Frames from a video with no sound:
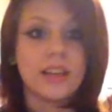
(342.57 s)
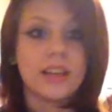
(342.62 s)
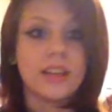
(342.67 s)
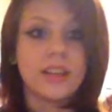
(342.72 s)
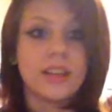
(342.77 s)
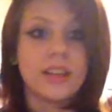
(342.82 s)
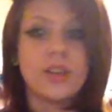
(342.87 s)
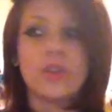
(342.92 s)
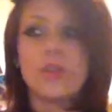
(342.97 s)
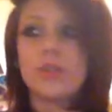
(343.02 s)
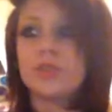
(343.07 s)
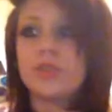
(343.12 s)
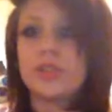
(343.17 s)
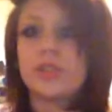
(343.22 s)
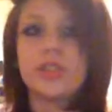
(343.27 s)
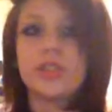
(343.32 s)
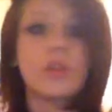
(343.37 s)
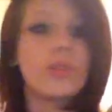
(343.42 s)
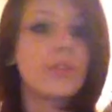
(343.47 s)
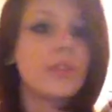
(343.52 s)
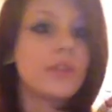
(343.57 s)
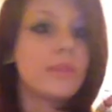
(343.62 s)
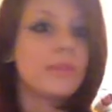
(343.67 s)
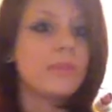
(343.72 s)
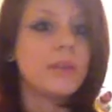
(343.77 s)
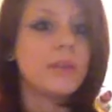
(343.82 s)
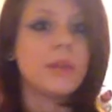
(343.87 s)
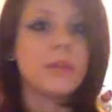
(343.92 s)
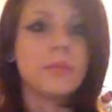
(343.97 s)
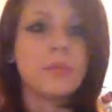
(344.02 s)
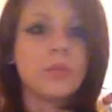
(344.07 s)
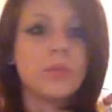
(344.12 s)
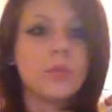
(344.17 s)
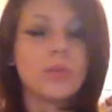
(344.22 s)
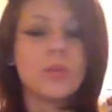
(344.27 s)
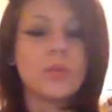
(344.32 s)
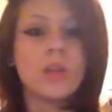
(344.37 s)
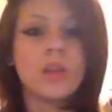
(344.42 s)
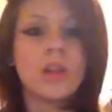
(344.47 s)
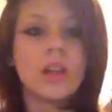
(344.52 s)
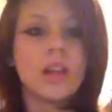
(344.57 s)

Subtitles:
You know, show them people